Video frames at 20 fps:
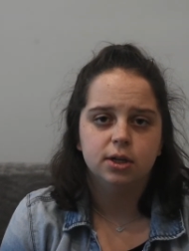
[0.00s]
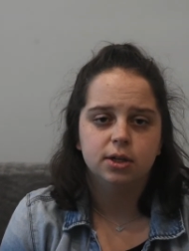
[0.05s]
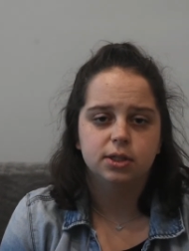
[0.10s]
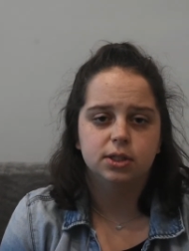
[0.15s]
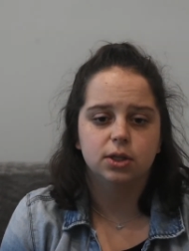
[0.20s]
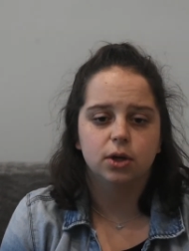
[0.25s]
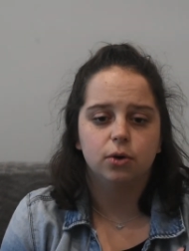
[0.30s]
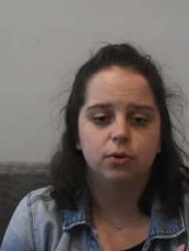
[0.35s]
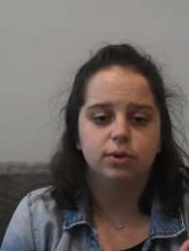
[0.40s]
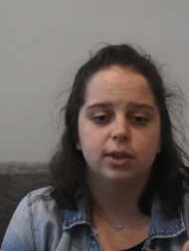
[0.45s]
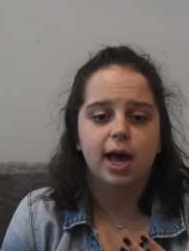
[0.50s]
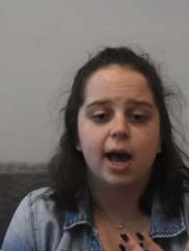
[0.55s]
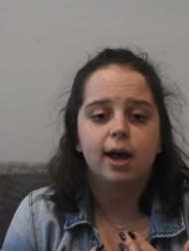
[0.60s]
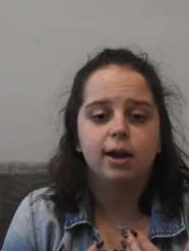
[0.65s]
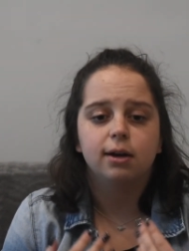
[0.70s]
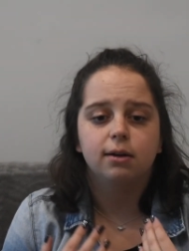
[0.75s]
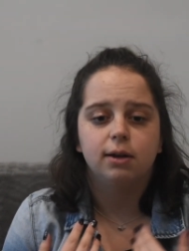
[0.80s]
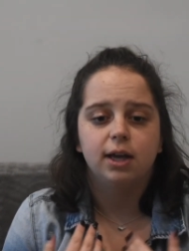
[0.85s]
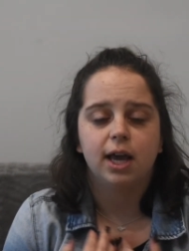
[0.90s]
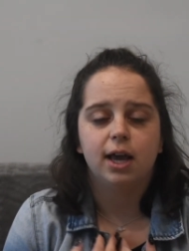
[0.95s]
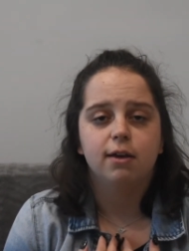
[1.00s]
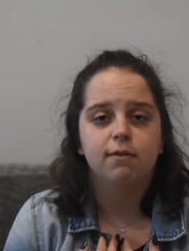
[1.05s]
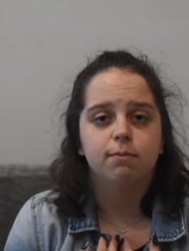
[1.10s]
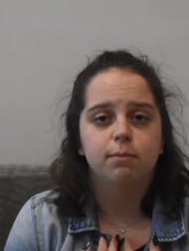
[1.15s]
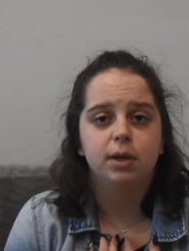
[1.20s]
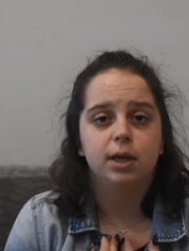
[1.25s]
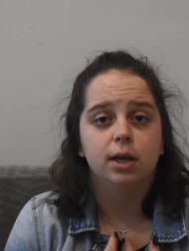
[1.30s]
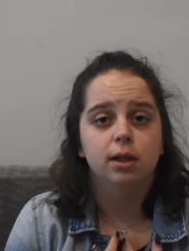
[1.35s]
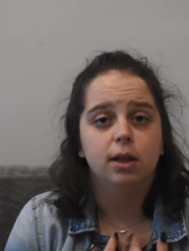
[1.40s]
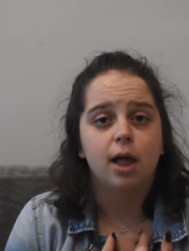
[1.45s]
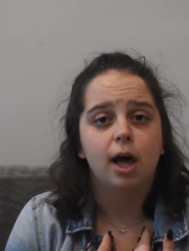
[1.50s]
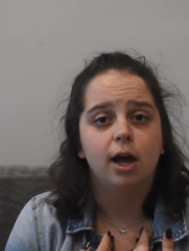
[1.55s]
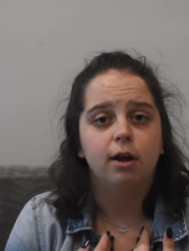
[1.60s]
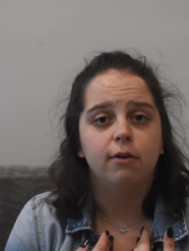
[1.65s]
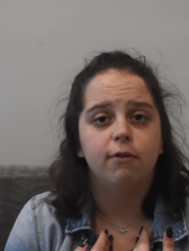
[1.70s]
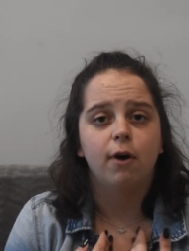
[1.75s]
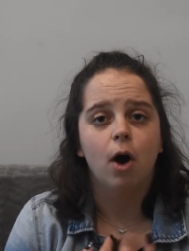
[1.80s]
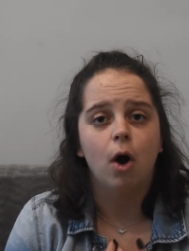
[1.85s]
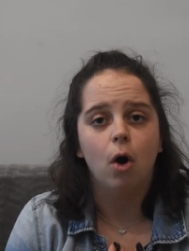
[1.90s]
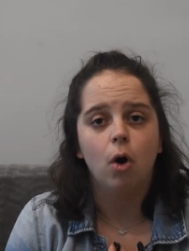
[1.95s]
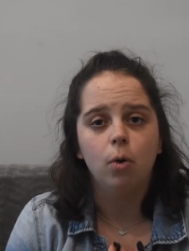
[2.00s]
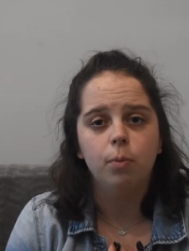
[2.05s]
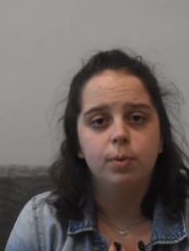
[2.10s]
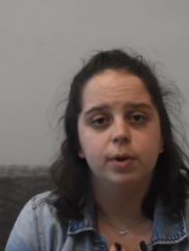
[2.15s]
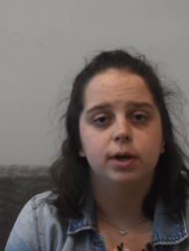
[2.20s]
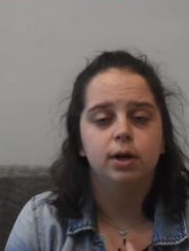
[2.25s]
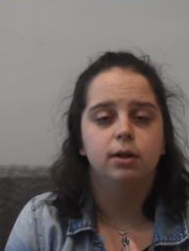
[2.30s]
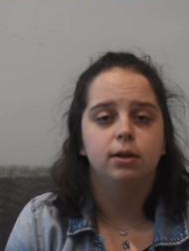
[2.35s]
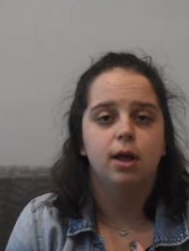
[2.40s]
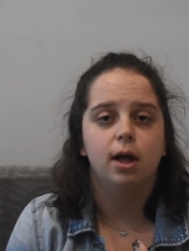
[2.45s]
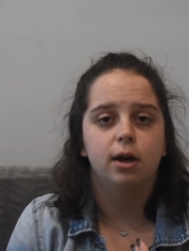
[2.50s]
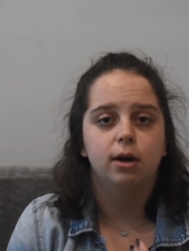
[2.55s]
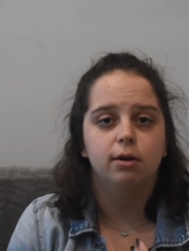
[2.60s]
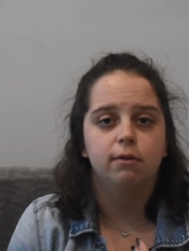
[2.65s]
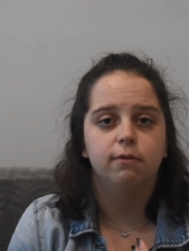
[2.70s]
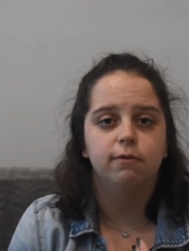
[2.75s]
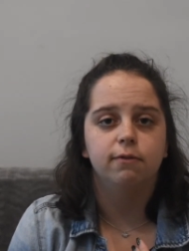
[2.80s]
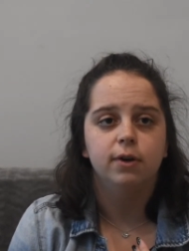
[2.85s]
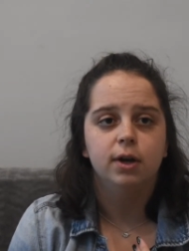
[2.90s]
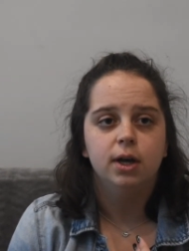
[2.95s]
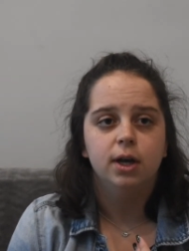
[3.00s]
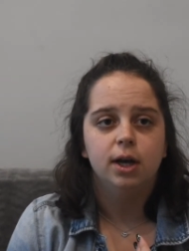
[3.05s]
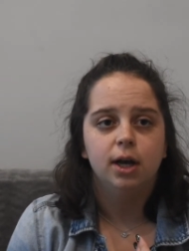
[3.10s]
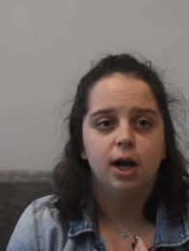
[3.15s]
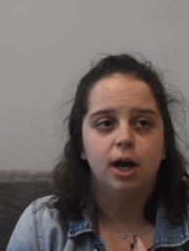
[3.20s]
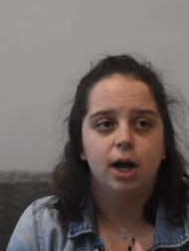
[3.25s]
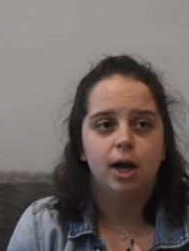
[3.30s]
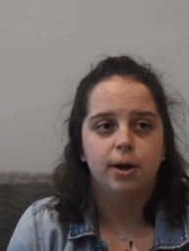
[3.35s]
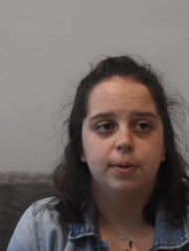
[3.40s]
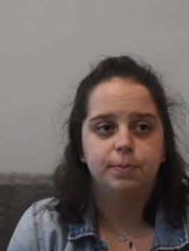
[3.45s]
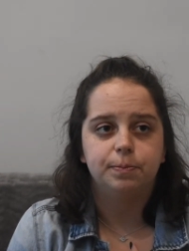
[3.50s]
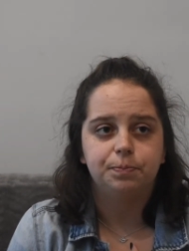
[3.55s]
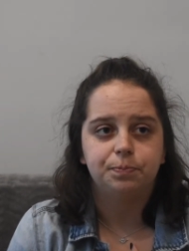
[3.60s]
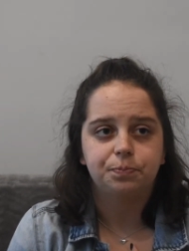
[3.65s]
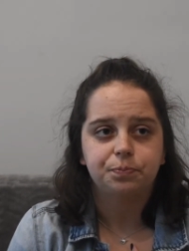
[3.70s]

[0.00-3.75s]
So that gave me a lot of hope and a lot of um,